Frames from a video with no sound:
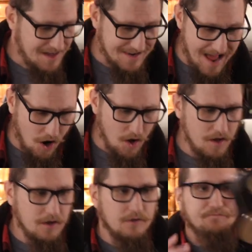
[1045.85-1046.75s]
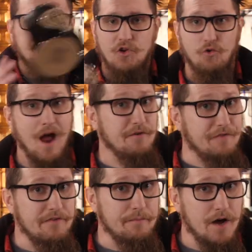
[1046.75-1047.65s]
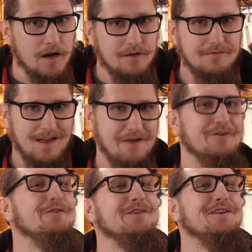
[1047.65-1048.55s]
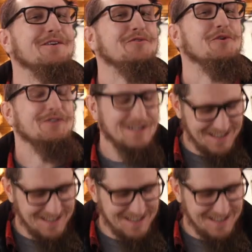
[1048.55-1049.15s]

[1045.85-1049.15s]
Now, grab your favorite mug, Caffe Cocina, of course.